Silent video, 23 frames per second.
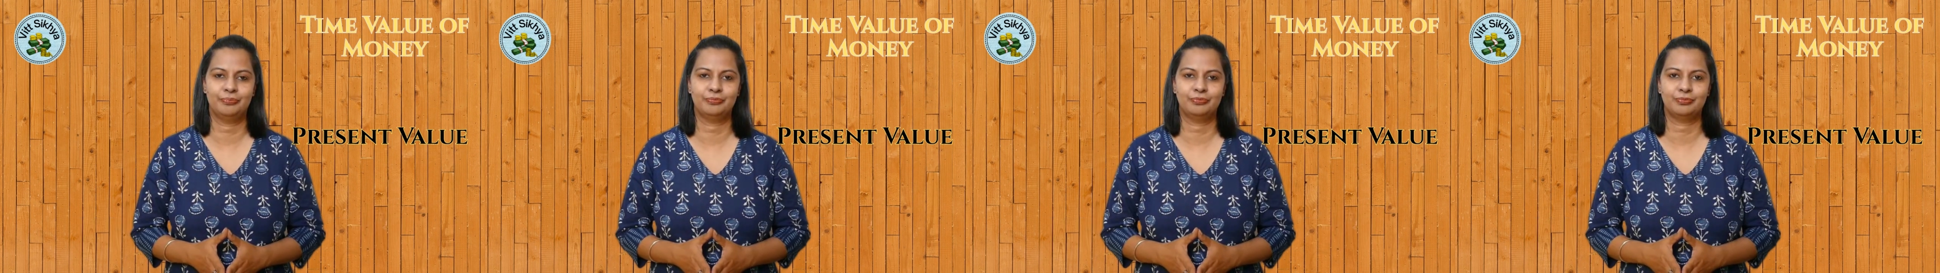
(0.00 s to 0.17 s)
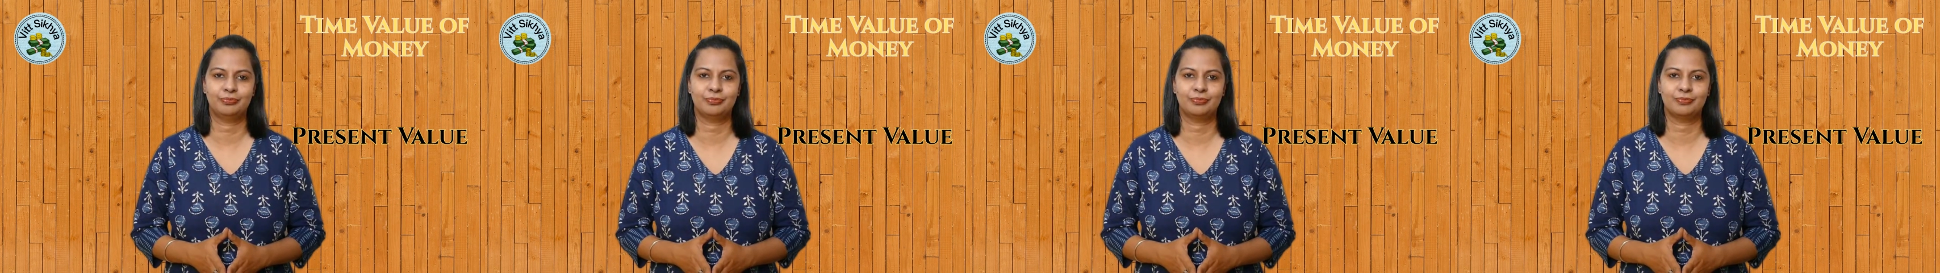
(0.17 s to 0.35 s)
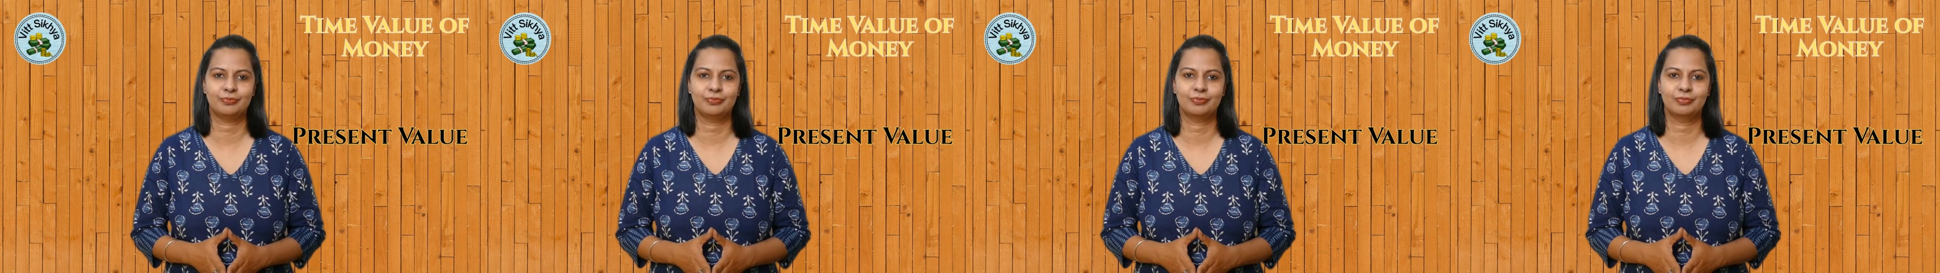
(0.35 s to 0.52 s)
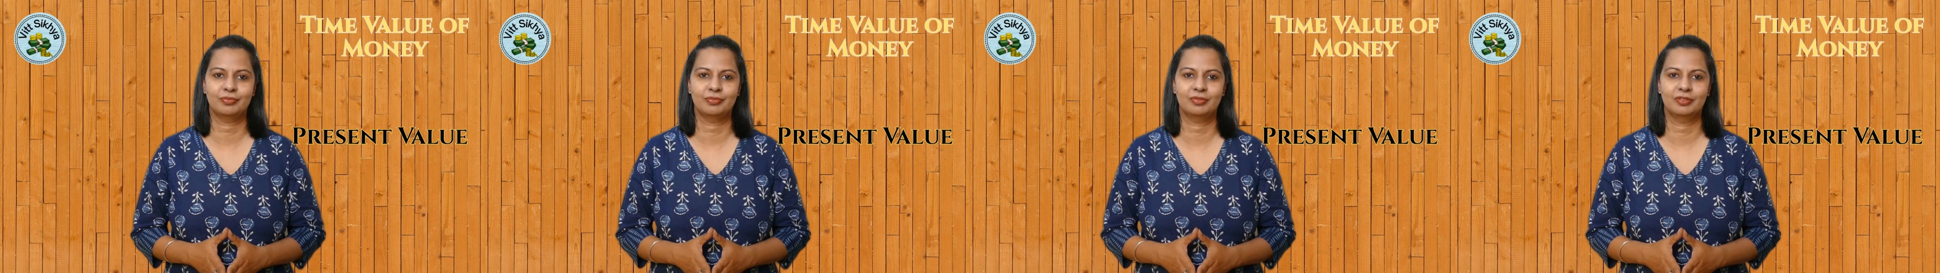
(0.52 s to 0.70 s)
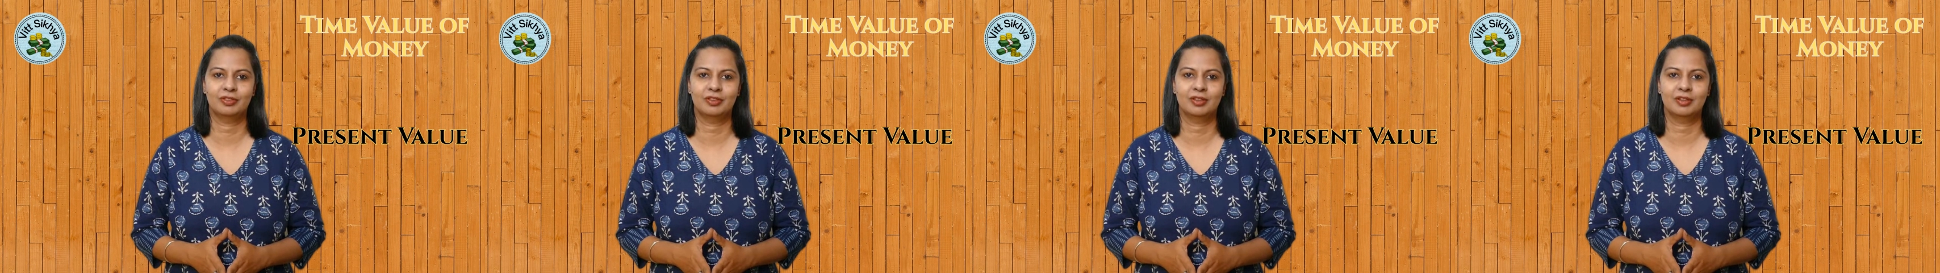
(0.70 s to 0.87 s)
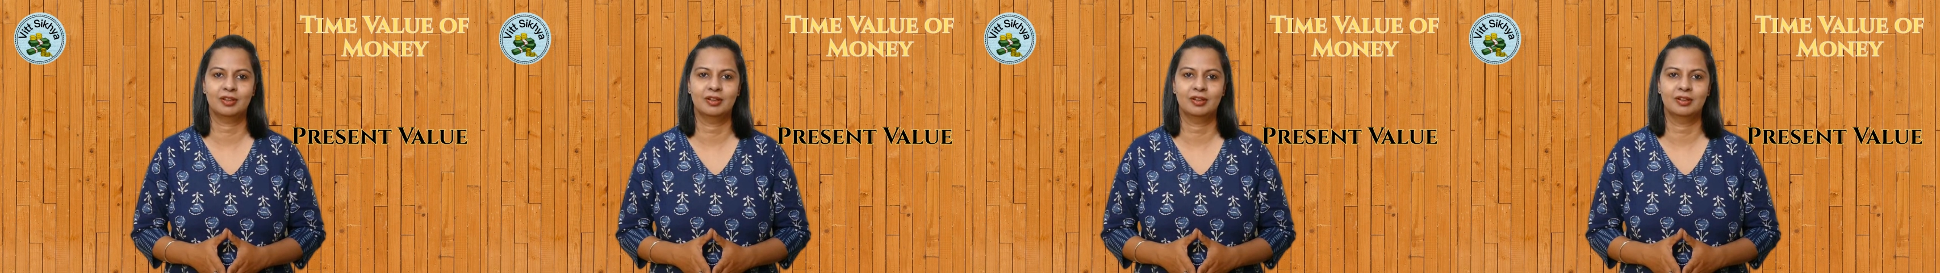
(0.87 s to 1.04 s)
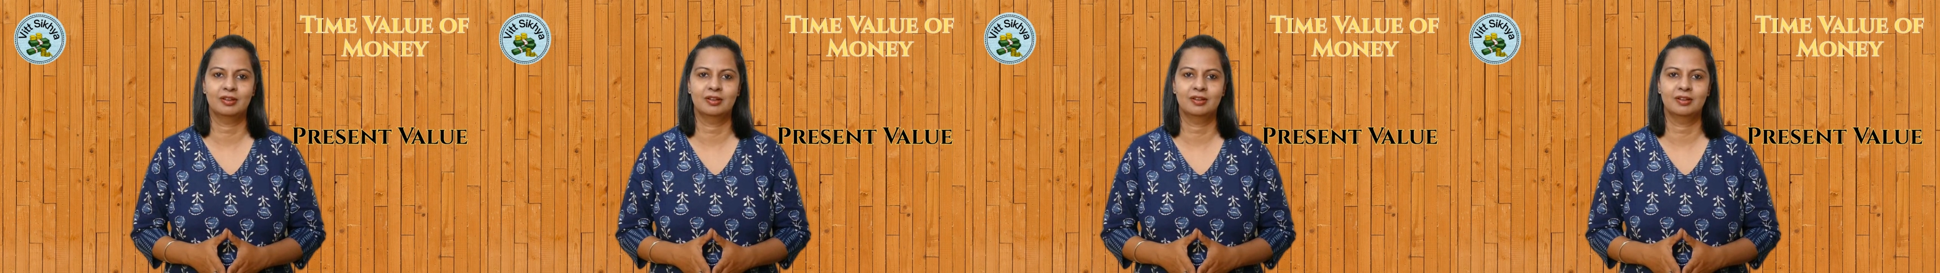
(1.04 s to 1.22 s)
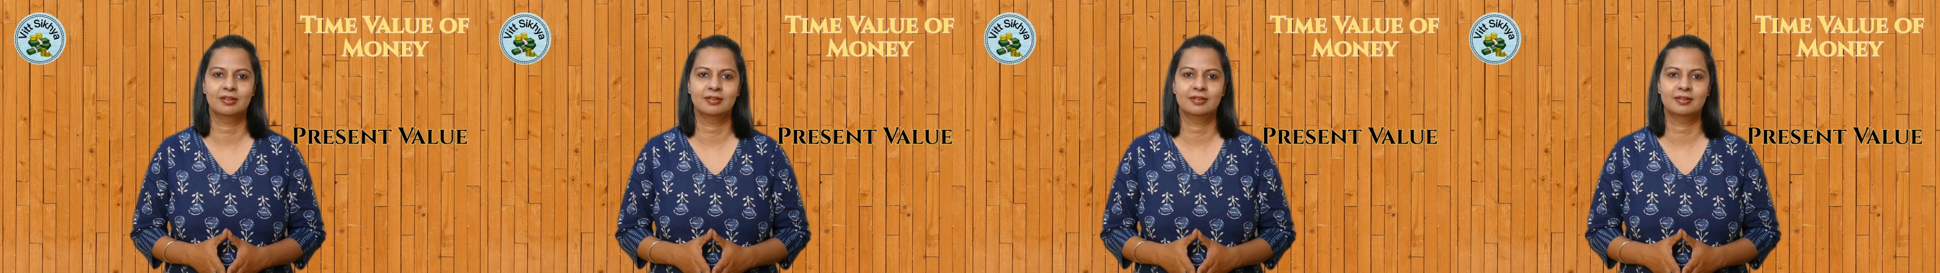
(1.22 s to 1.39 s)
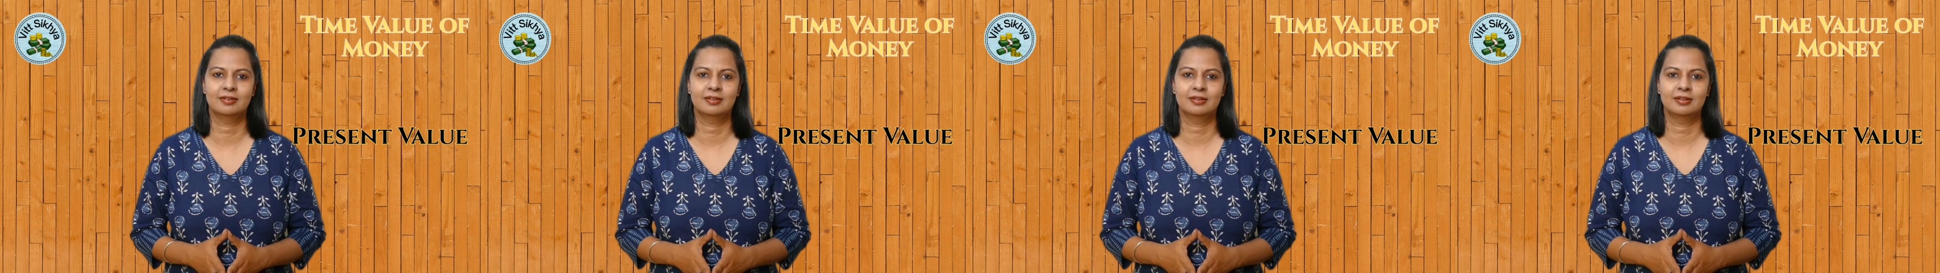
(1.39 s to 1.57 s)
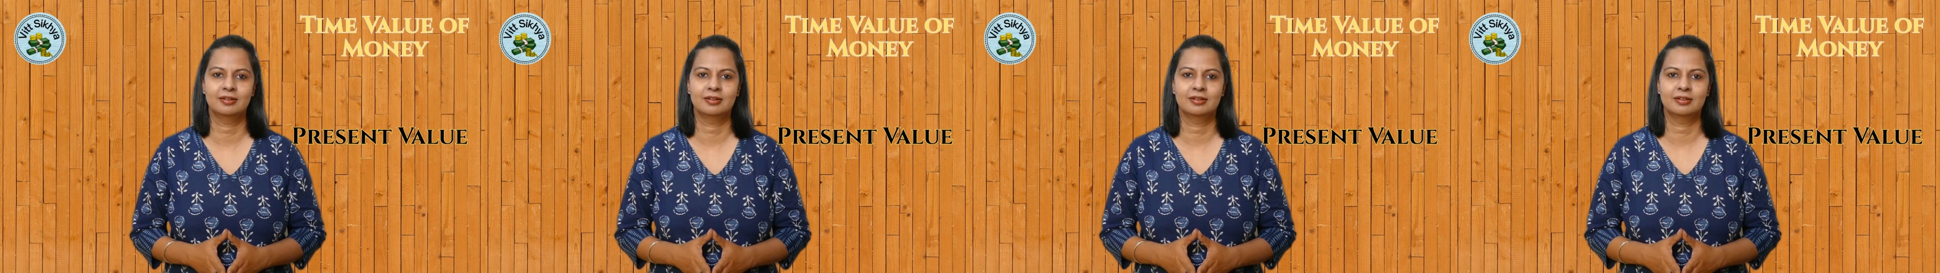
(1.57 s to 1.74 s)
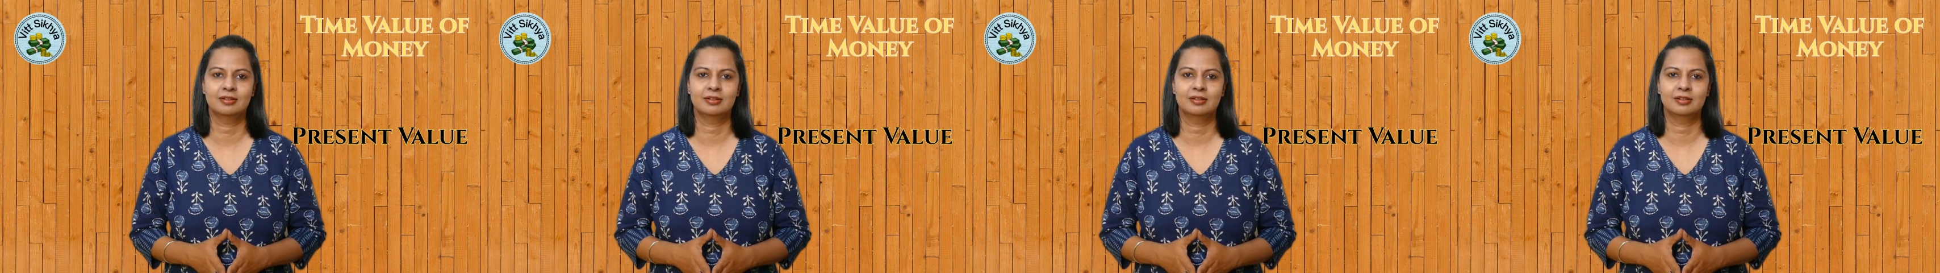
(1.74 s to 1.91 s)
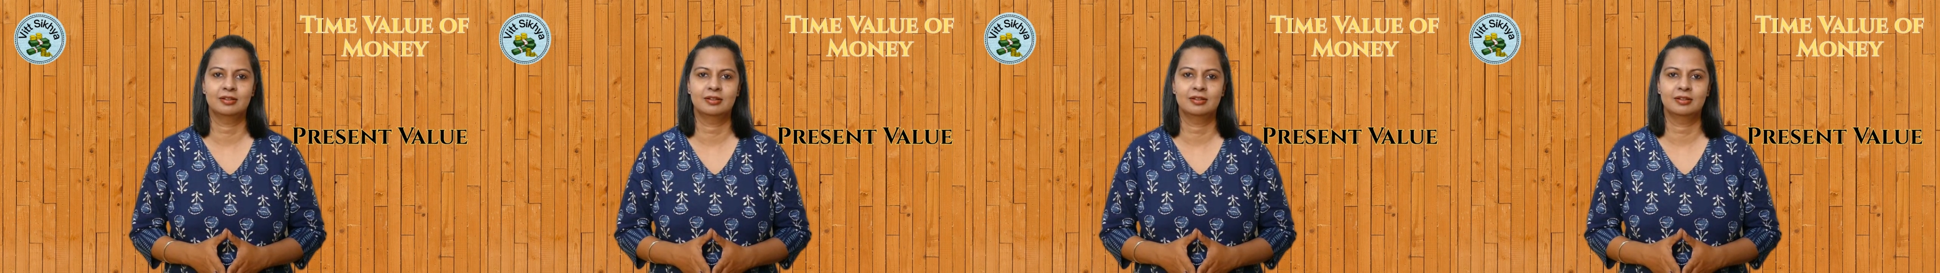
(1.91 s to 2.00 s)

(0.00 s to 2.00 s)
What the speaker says: No one is speaking in this clip.